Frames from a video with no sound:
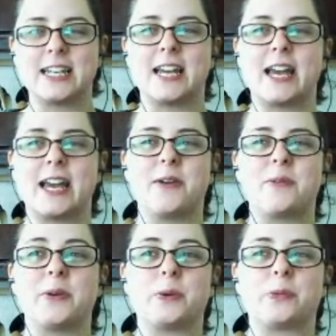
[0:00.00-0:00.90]
and
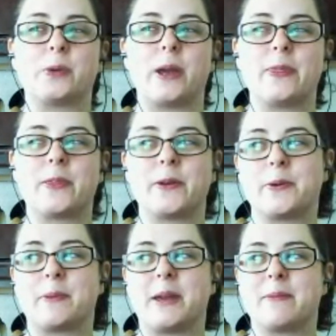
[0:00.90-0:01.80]
we would rent
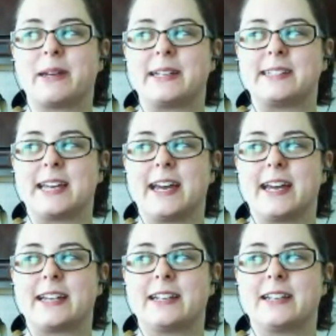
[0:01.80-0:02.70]
them, and my
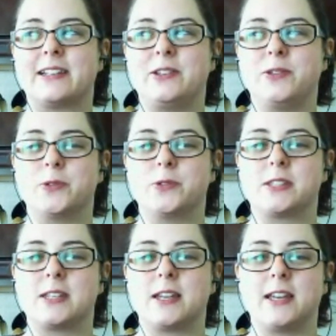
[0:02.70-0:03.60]
dad
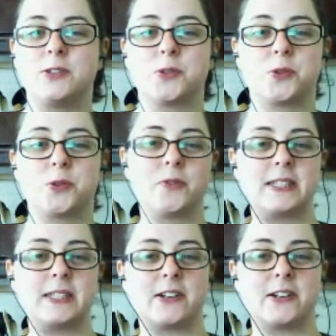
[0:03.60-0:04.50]
used a dual
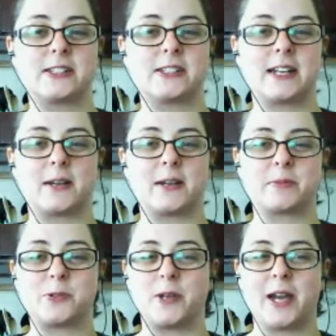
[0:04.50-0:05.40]
VCR setup
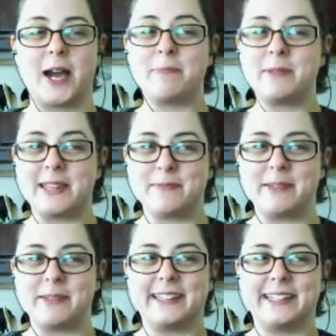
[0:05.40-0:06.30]
to copy them
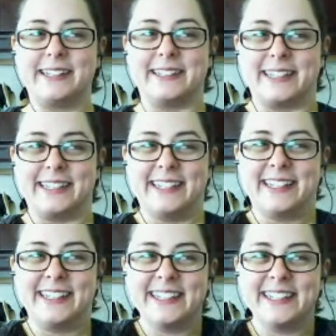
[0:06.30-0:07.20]
illegally
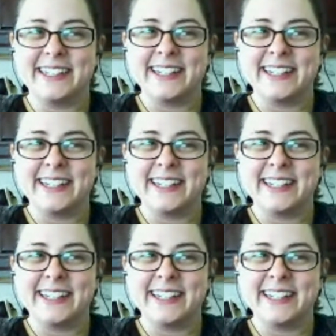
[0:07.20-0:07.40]
so